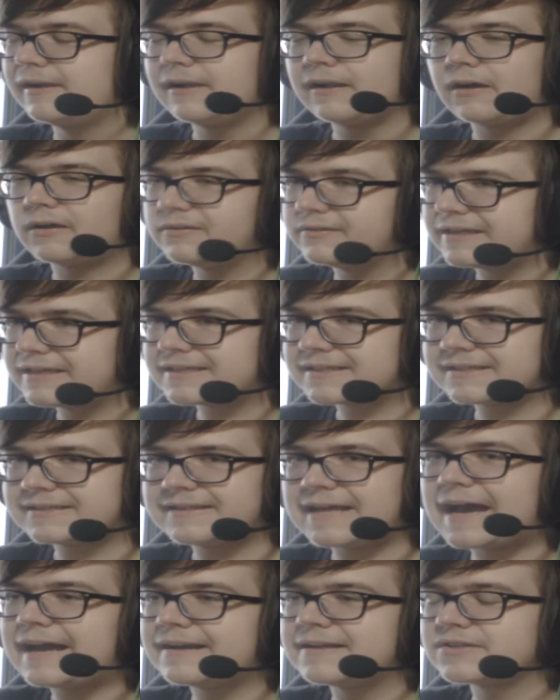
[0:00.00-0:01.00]
Unless
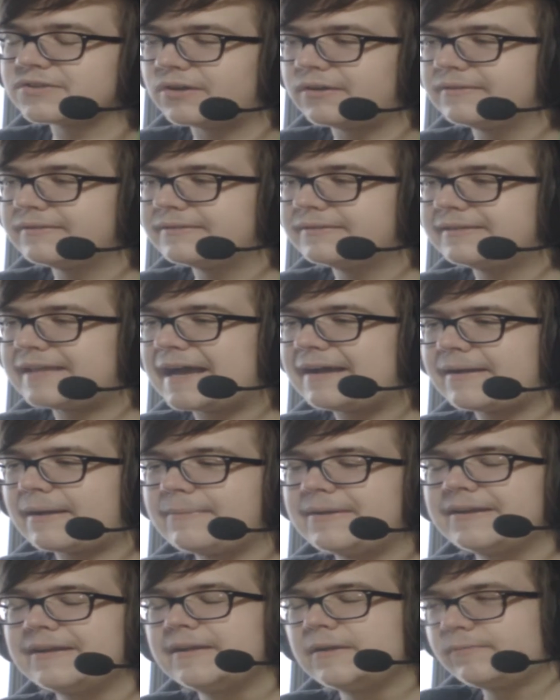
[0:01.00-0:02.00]
that is that, I mean,